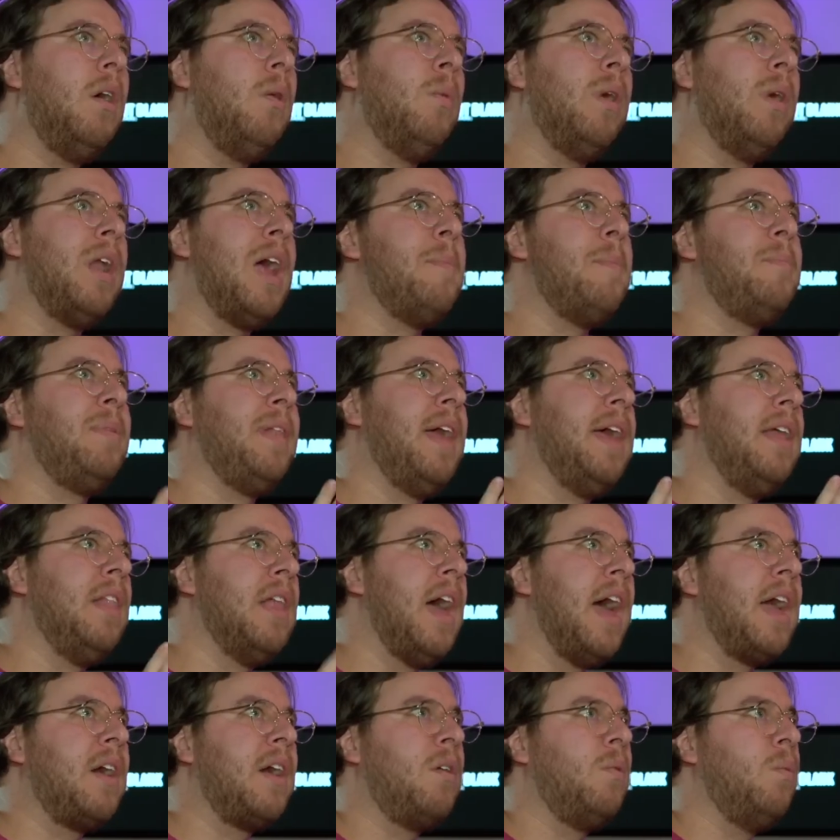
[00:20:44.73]
When I play
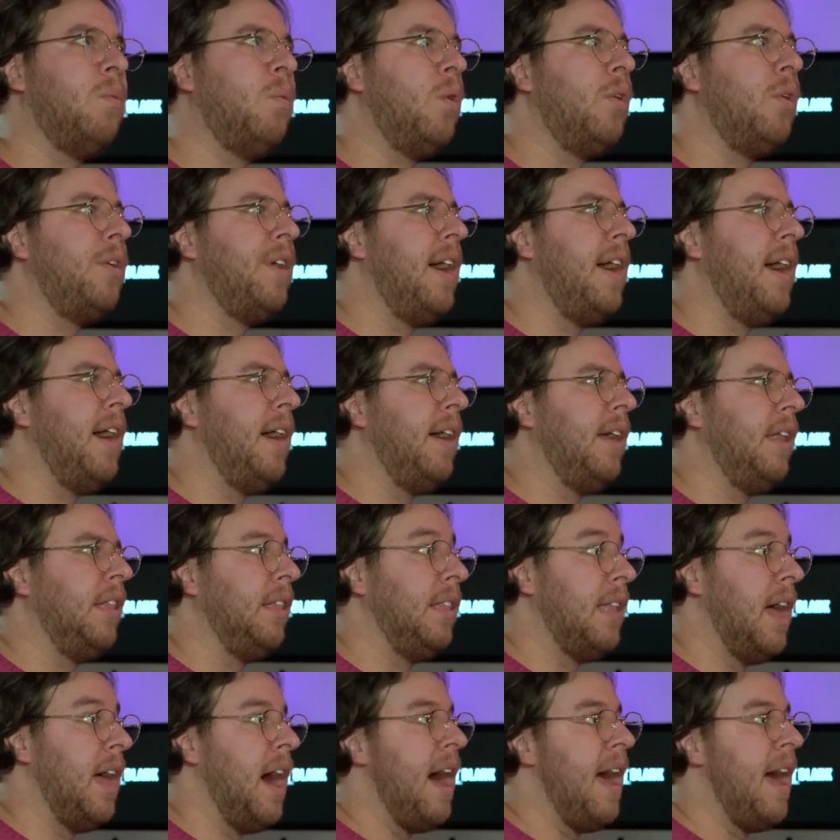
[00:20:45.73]
Like Water
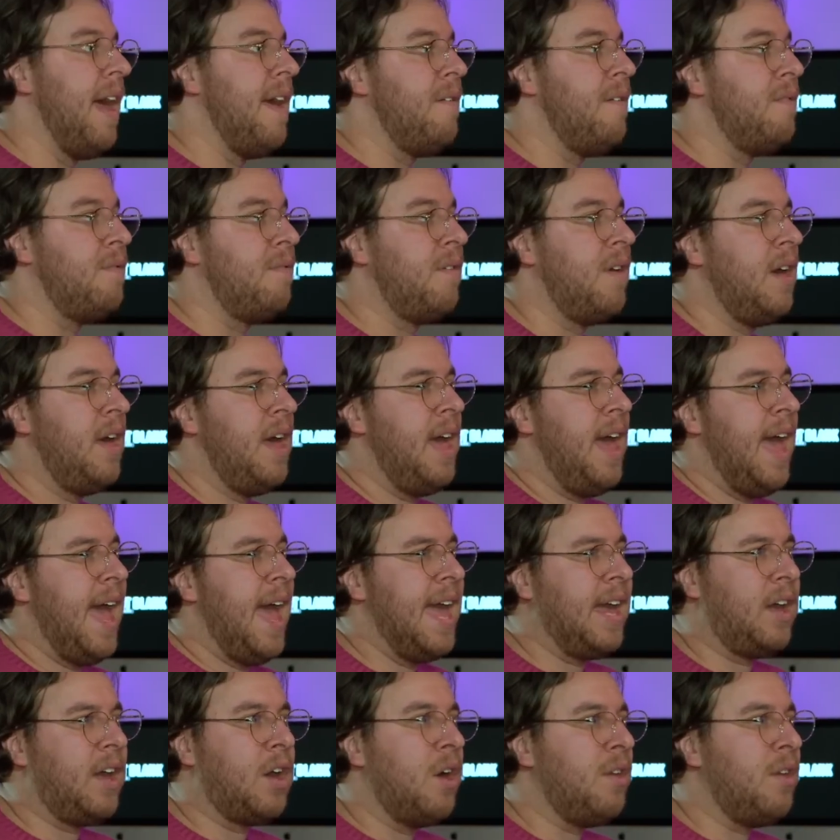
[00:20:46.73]
live,
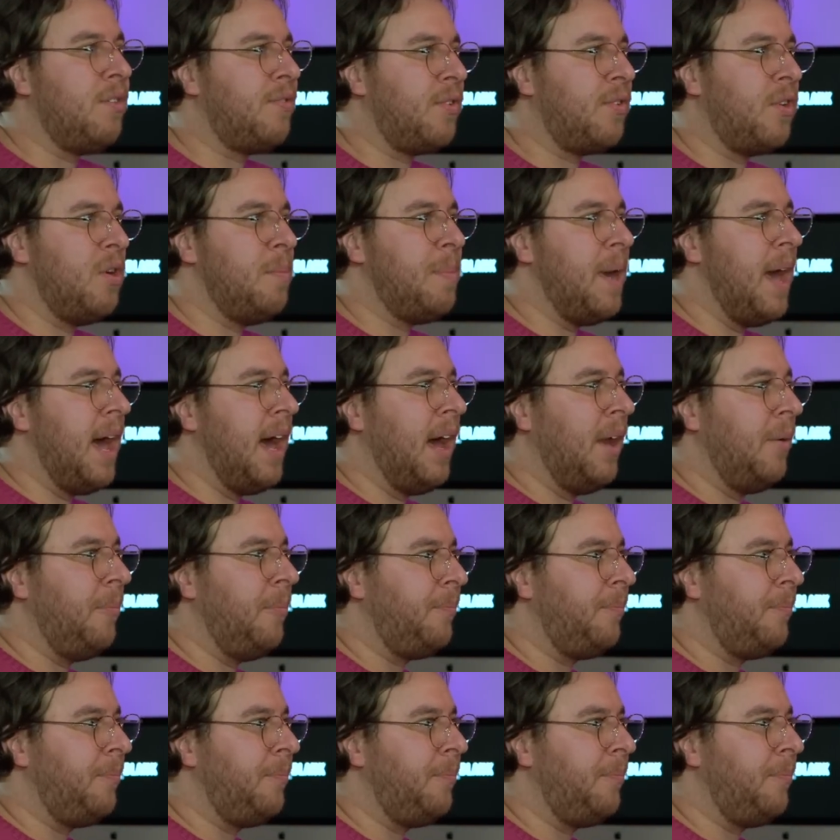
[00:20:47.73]
it goes for about